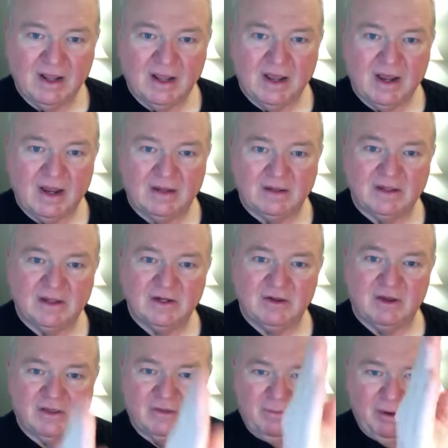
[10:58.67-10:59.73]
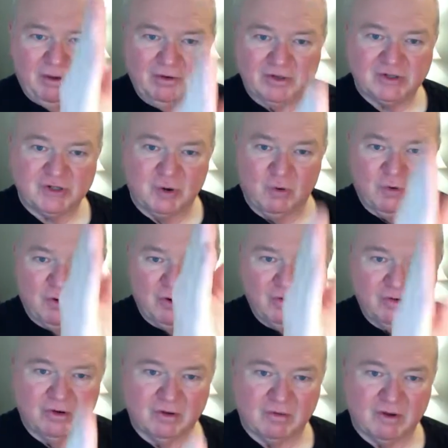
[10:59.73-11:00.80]
and then you had the Polish
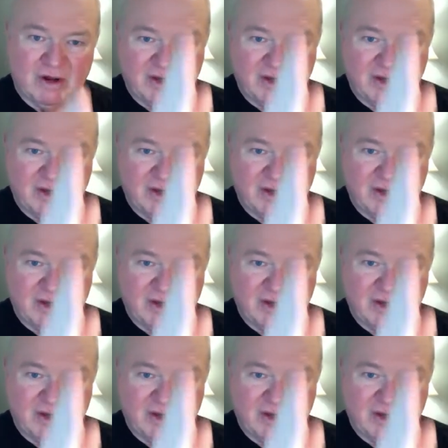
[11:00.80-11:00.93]
corridor right